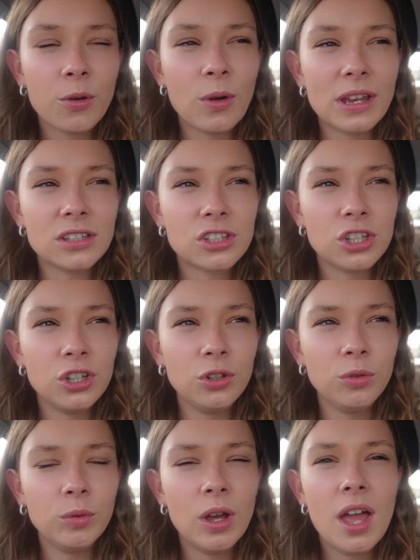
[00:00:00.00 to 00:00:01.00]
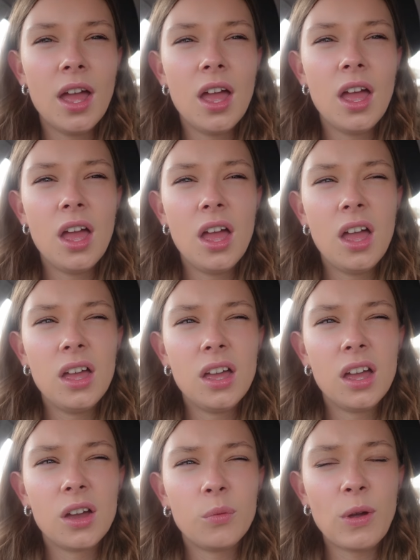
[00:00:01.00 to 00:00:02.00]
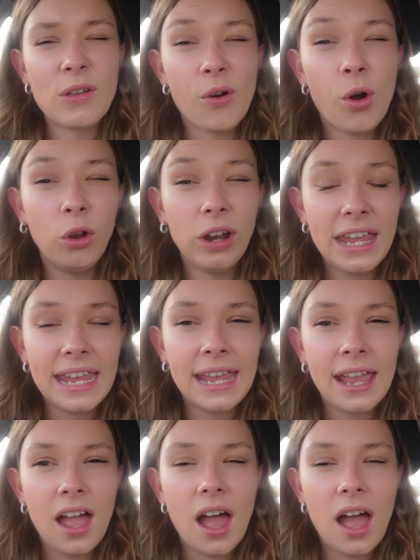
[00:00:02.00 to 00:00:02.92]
went to with Holly.